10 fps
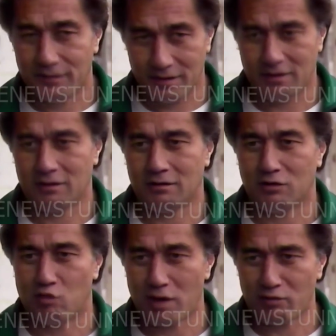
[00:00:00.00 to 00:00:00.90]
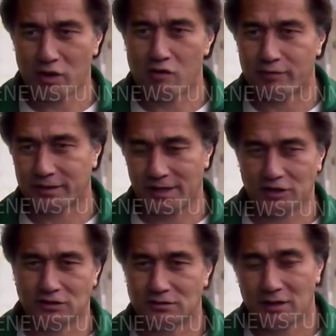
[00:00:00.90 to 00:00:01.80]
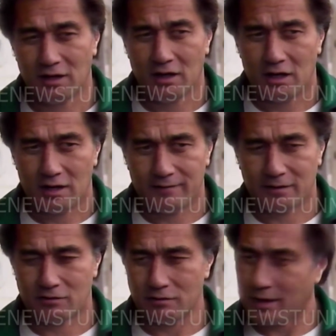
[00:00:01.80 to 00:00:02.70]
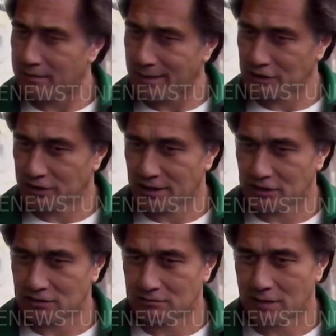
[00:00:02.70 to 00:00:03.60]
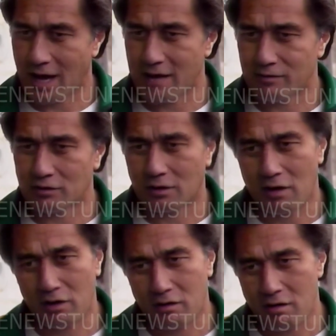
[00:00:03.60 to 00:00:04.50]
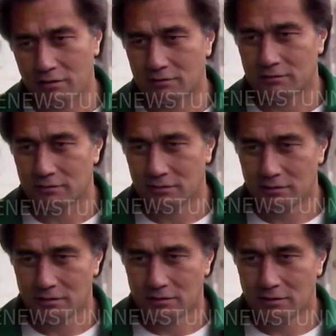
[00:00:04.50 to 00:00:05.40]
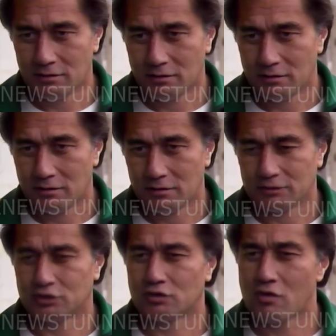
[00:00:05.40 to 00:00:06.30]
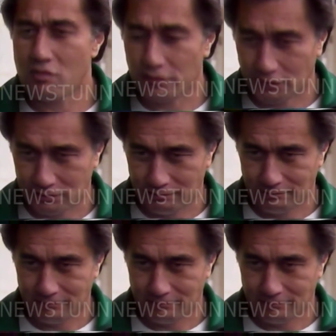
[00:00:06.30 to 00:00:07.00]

there in one wing on protection have a great imagination, able to concoct stories. Every